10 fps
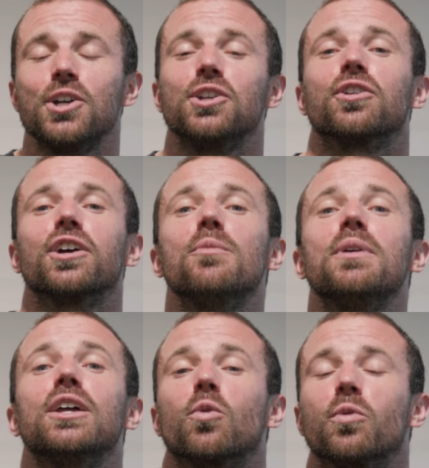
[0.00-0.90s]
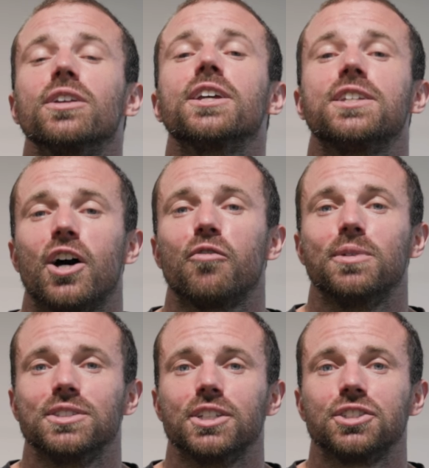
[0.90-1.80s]
you're going to be in a really tough
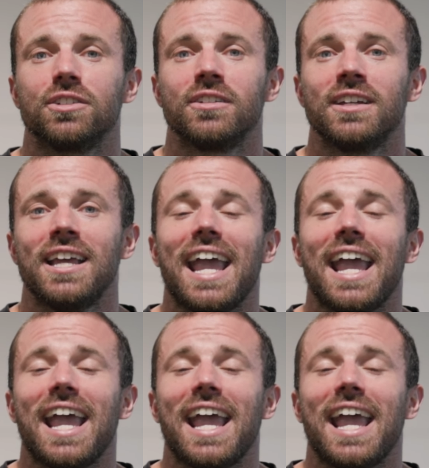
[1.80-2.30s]
position.